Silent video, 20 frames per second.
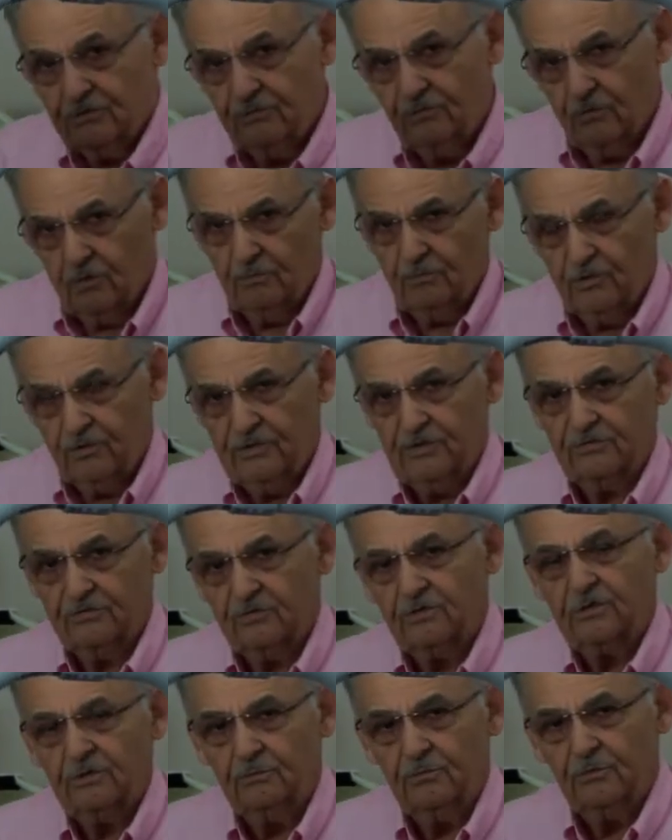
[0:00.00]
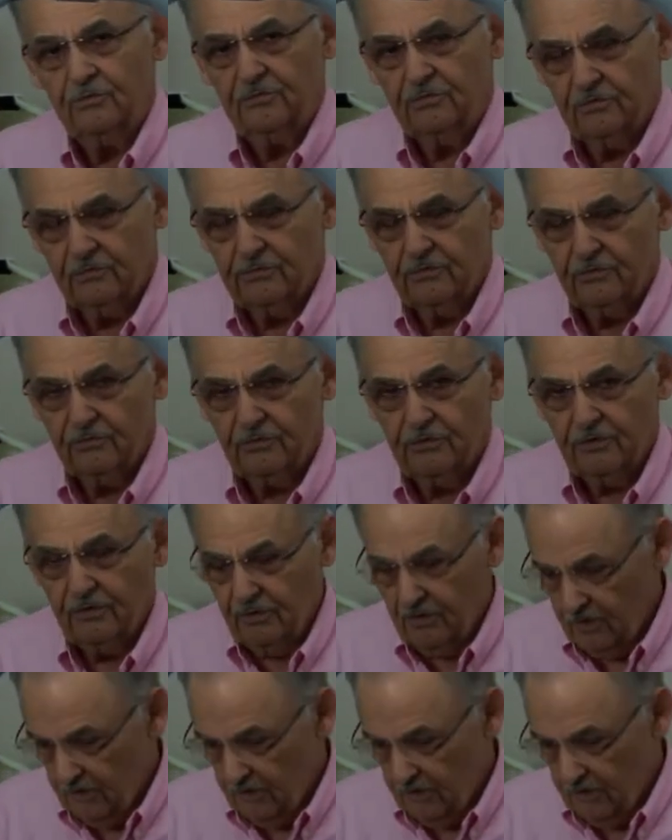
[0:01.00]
normally is a commercial unit,